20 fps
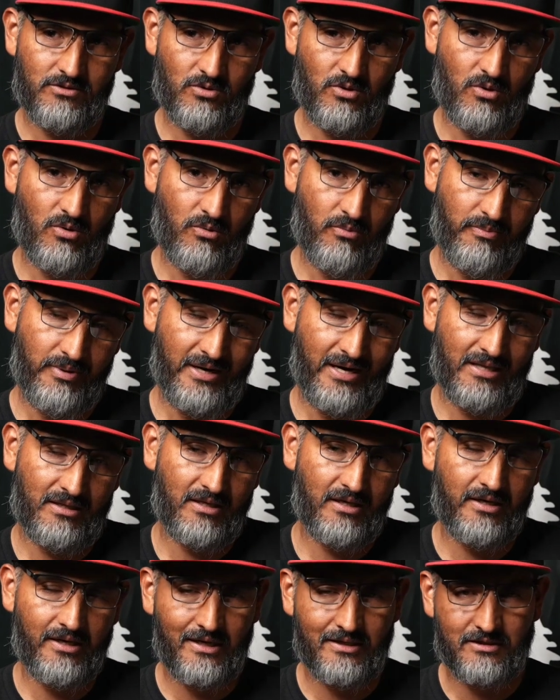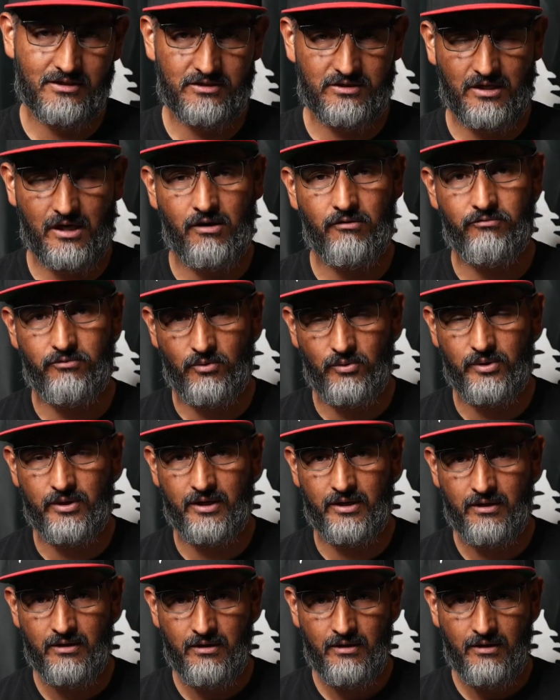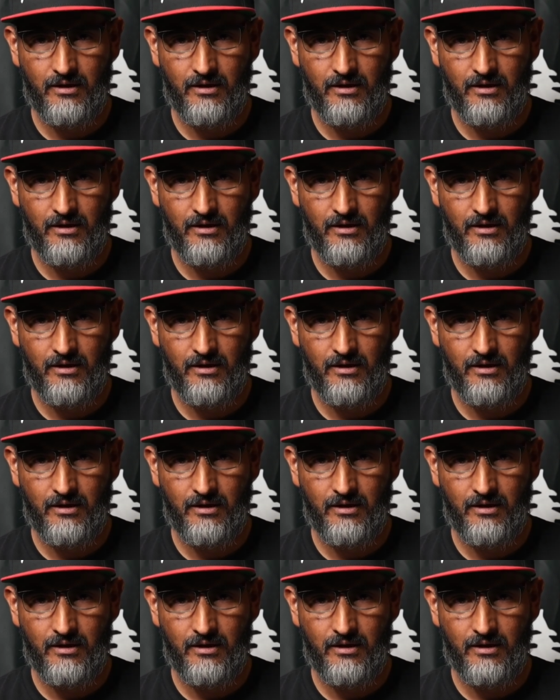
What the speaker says: So, but I think he has a shot of doing it.